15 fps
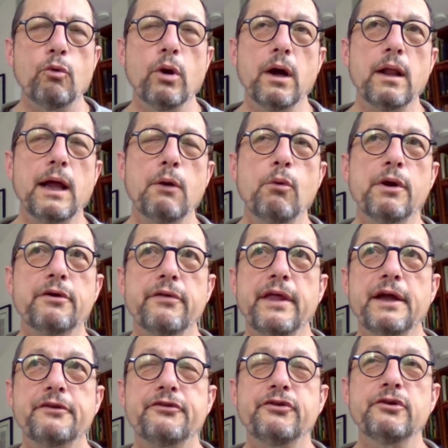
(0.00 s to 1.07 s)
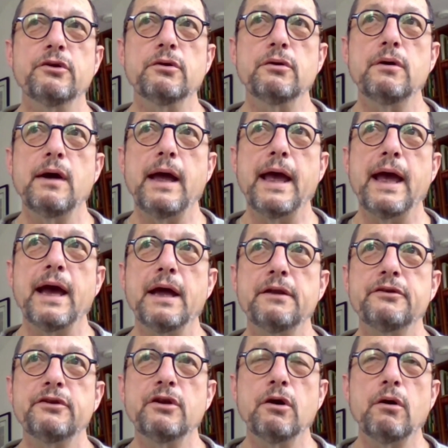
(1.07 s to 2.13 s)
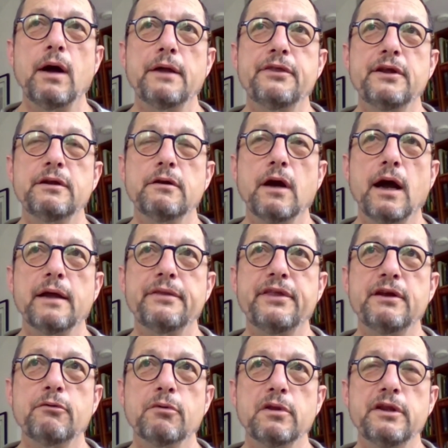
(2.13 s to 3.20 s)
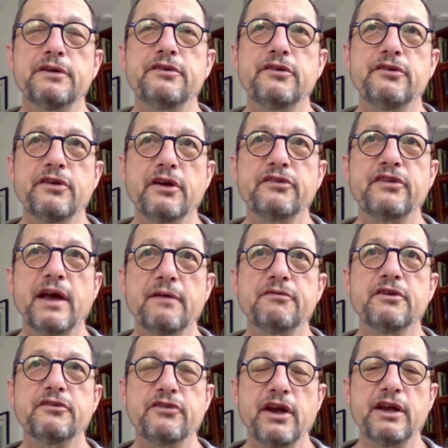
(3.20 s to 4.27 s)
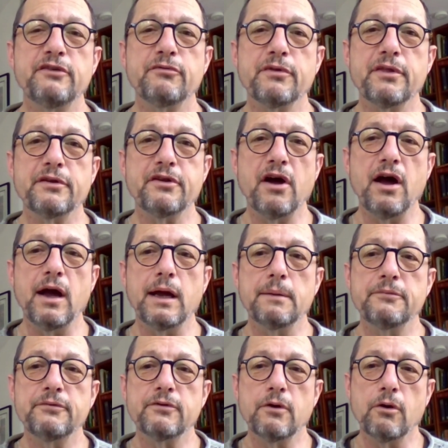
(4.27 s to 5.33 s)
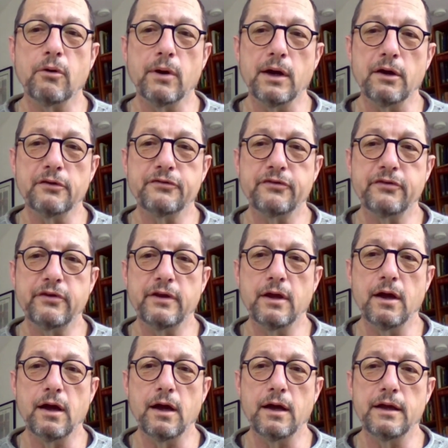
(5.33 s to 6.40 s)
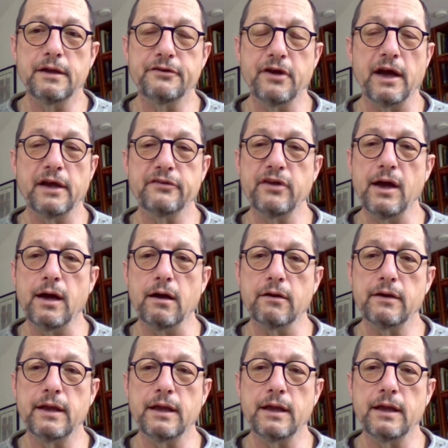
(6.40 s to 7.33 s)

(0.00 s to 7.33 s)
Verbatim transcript: Well, I wonder that too, and you know, I think I think religion does have to change with the times, or else uh, it dies out.